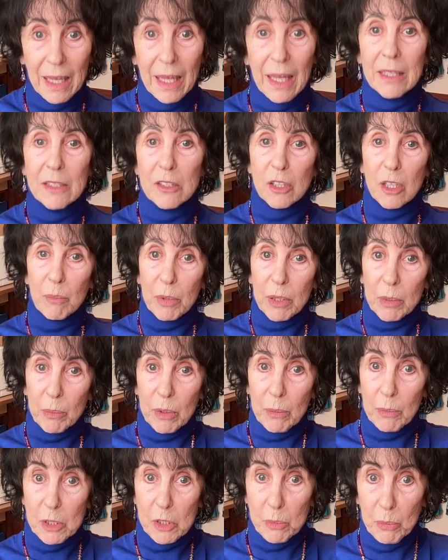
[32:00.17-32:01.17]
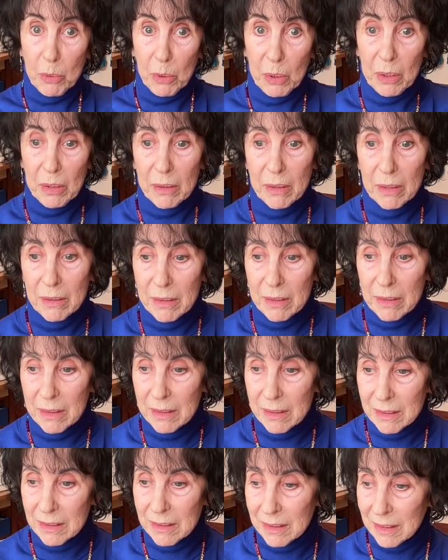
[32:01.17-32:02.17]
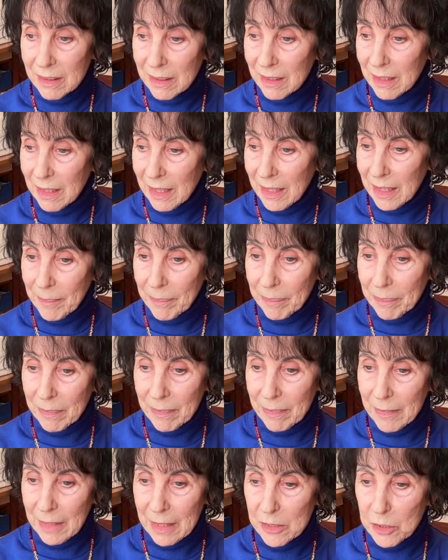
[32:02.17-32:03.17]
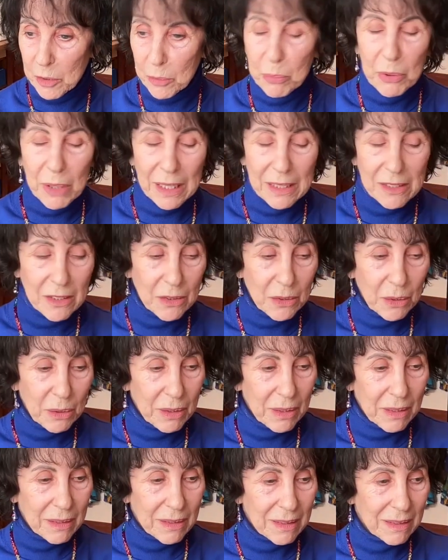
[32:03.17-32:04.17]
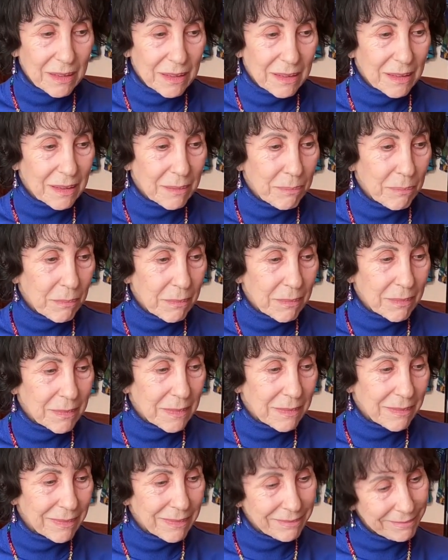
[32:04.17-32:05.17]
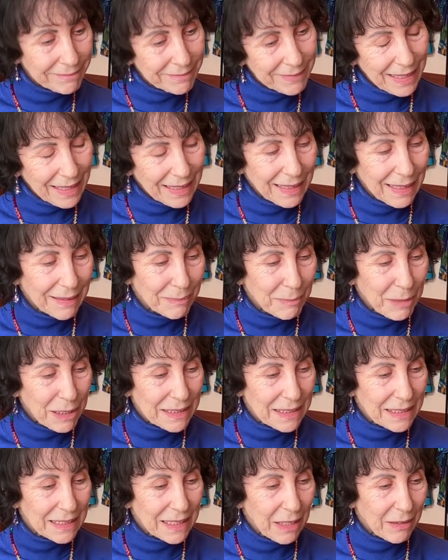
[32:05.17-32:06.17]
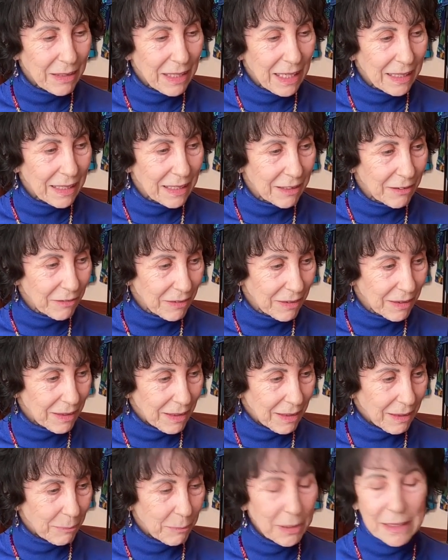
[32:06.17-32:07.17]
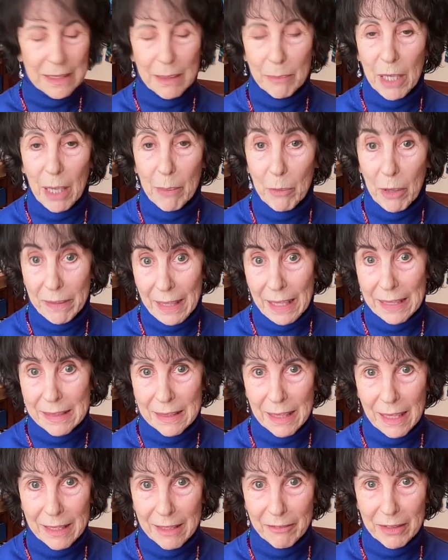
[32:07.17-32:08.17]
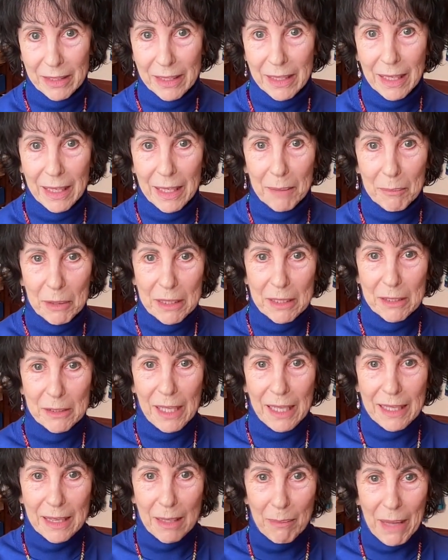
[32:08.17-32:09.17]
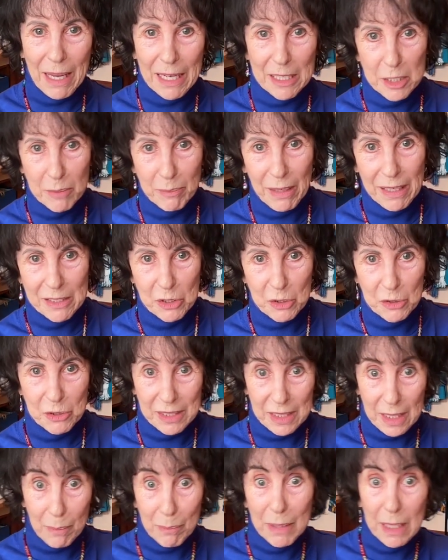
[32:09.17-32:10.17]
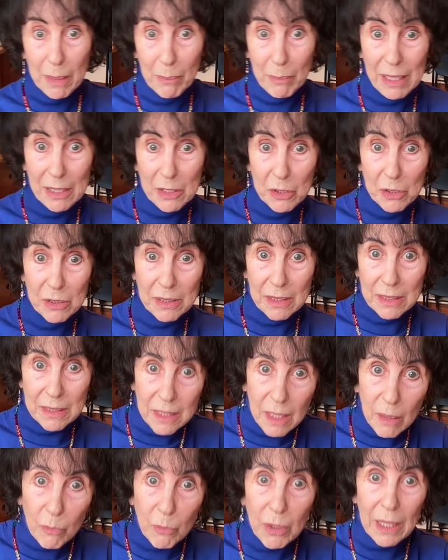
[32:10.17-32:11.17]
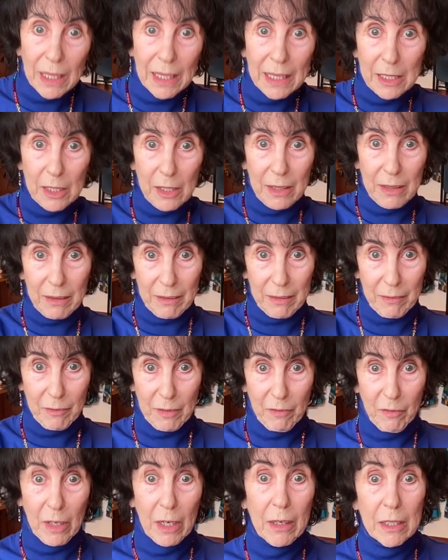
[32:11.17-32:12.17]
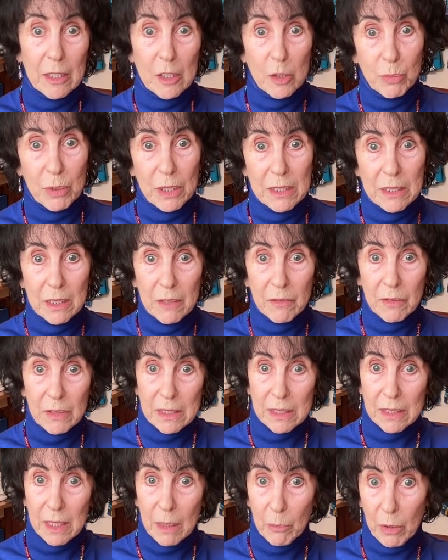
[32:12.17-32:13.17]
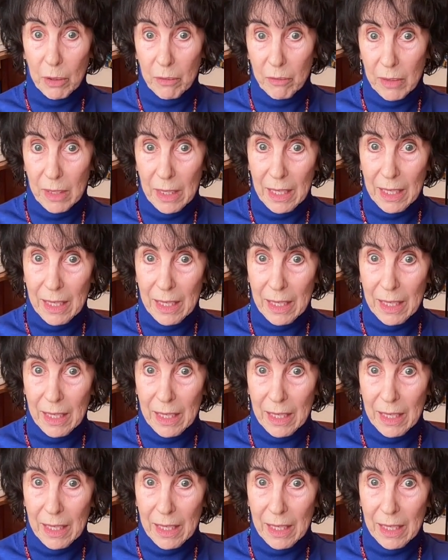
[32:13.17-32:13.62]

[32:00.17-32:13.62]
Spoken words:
and some people are much more suppressed, or that makes it sound negative, except I'm on that side of it. But they're like the maximizers and the minimizers, and some really very expressive, and some are